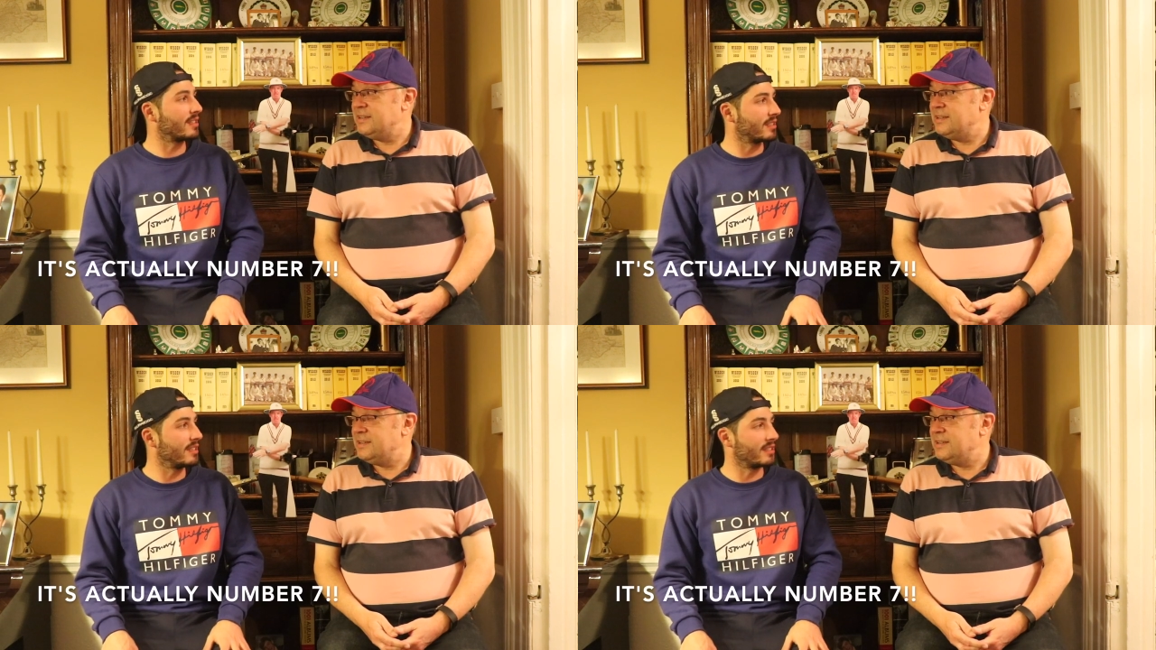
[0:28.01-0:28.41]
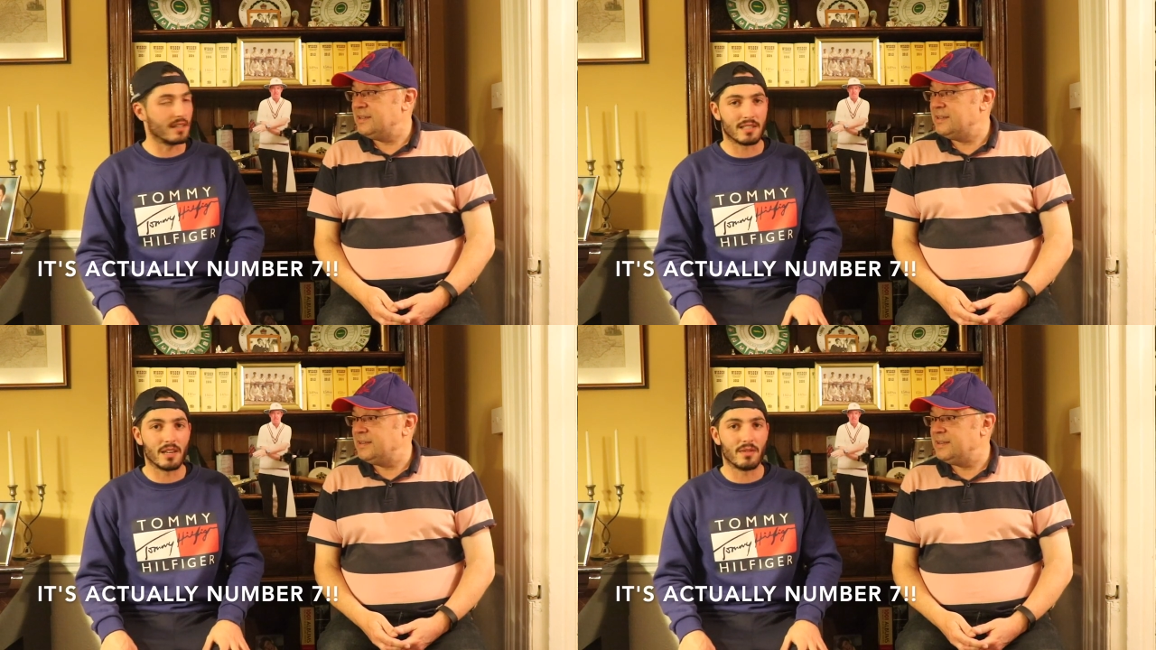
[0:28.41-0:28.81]

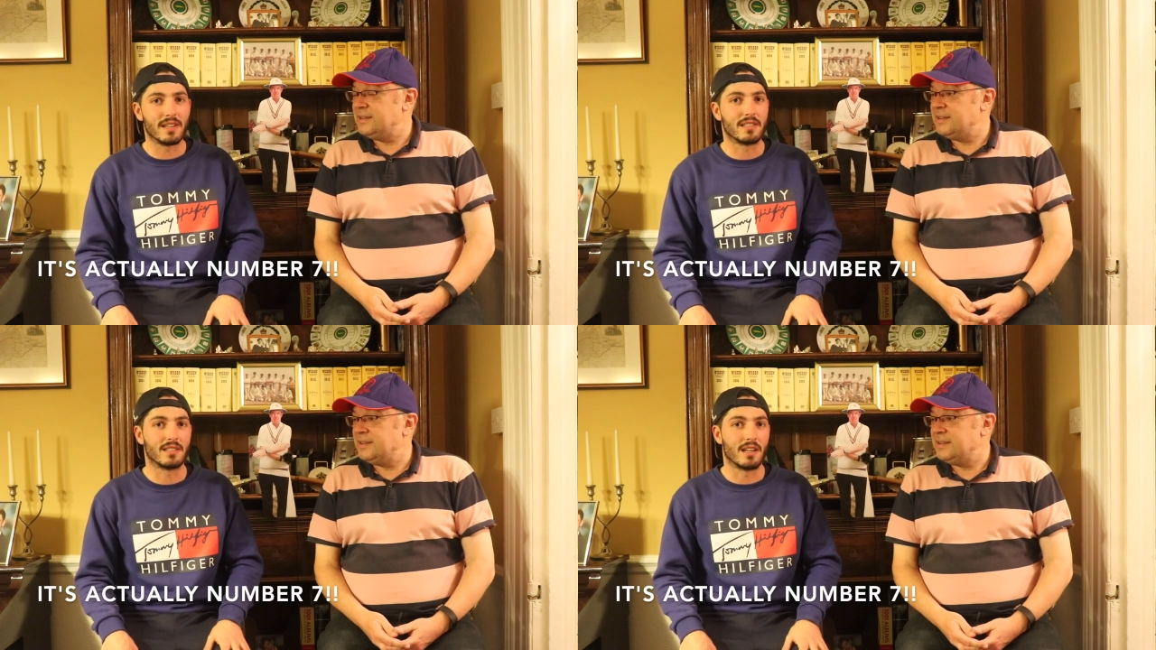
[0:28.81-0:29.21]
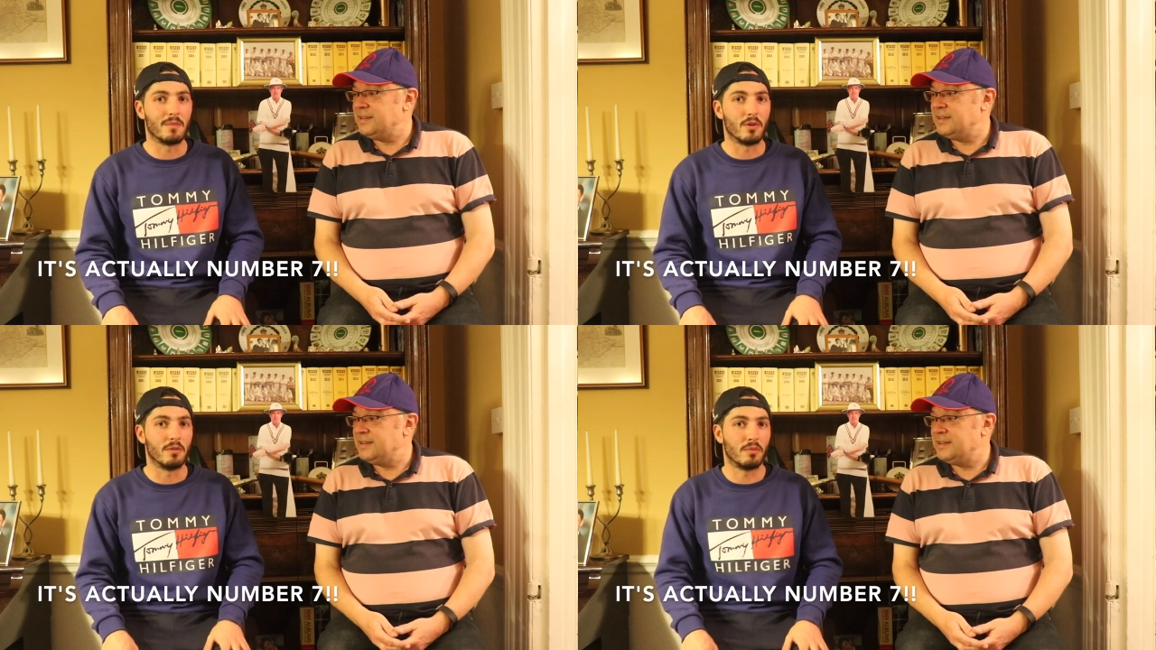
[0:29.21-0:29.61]
Speaker 1: SCCTV's
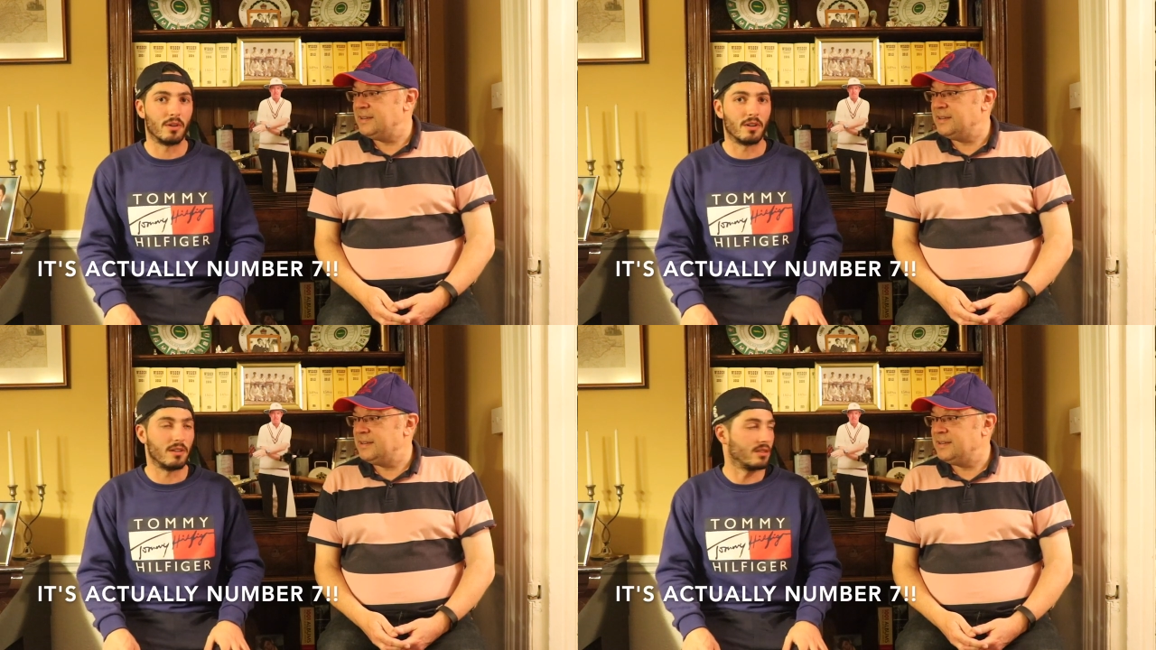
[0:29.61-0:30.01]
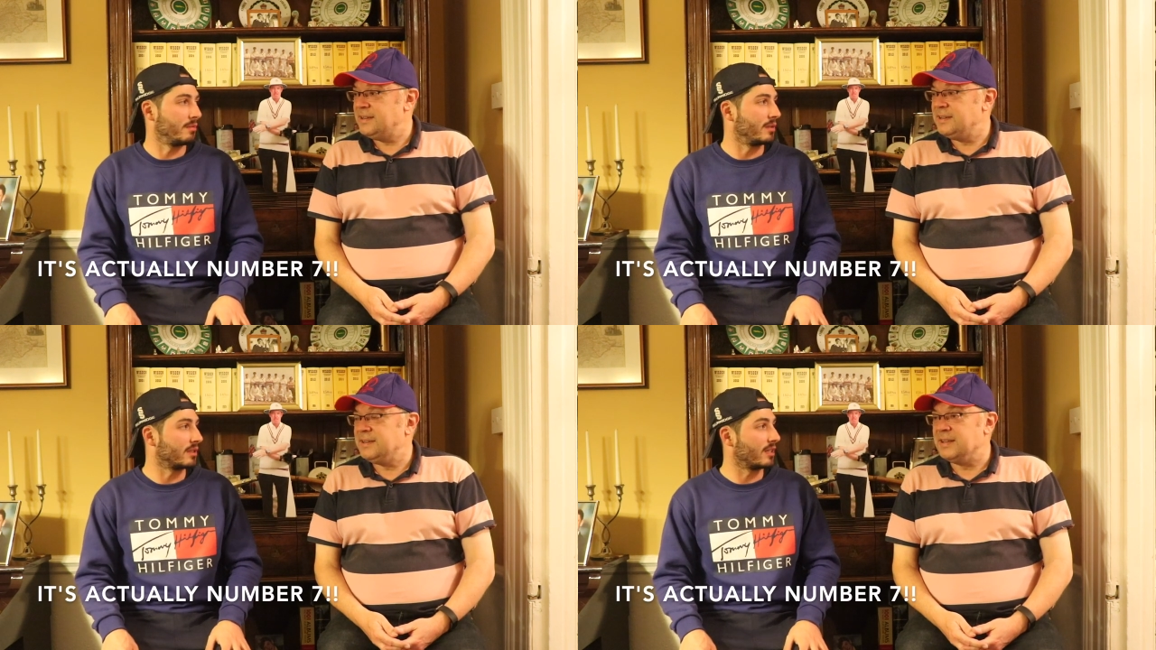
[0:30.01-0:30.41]
Silly Point
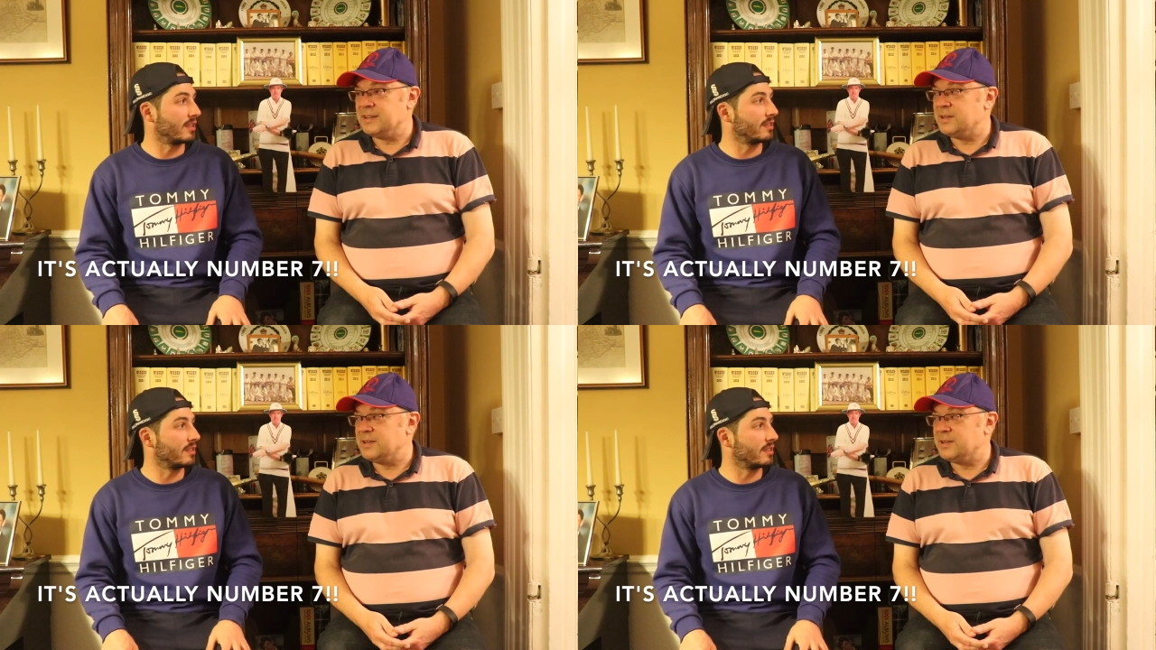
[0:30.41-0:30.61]
Podcast, I must add.